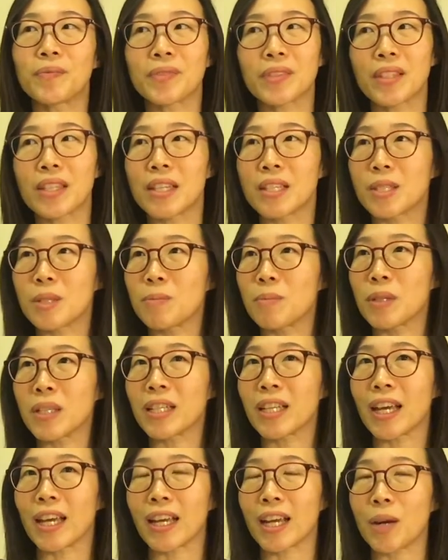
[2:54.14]
It's been
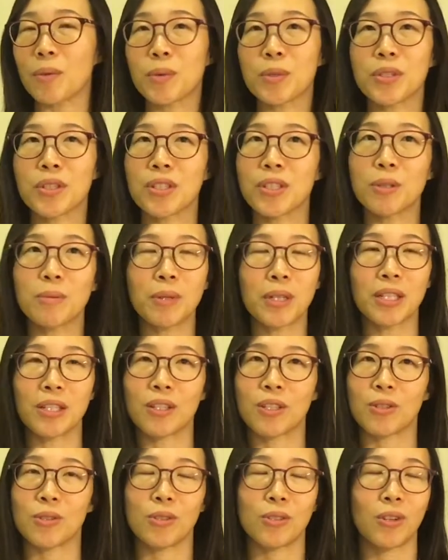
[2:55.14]
like I would still be in the
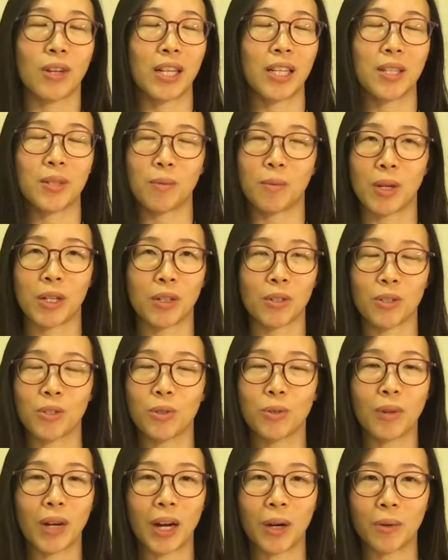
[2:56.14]
studio at least 1 or
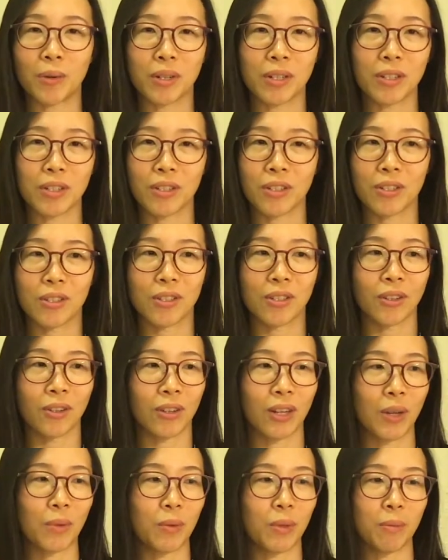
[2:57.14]
2 hours,
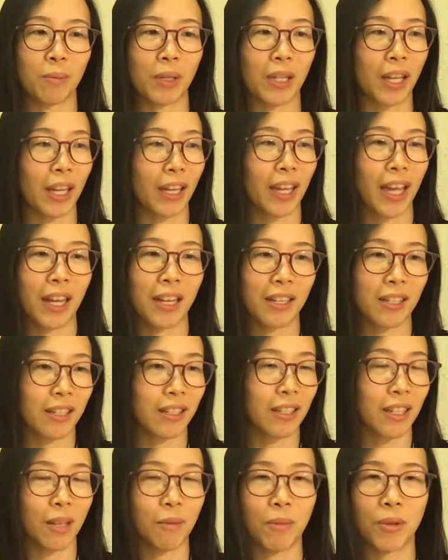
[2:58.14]
or I would be like editing
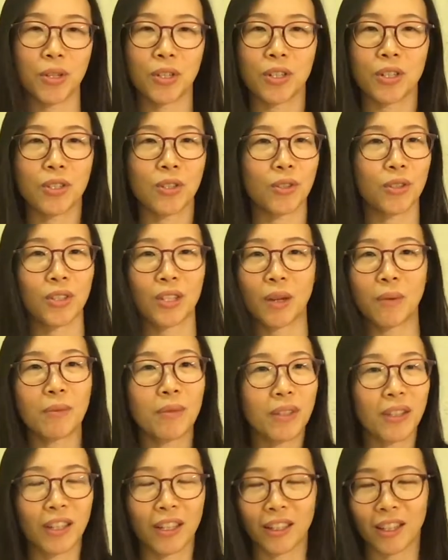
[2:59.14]
the images or
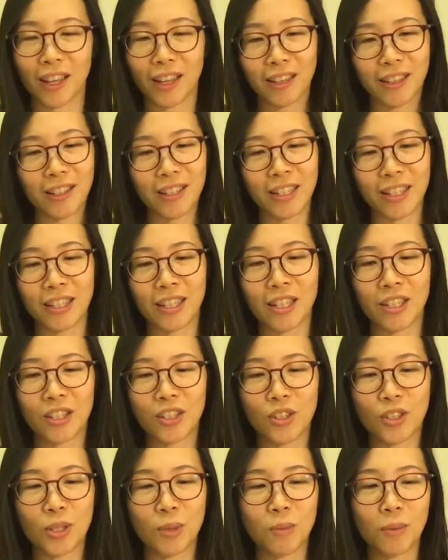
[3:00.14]
something. Like it is
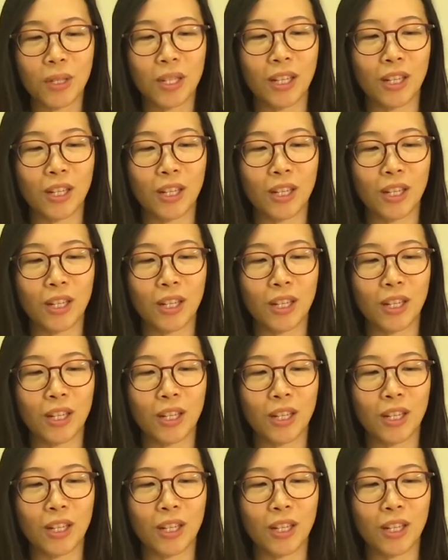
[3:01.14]
just been a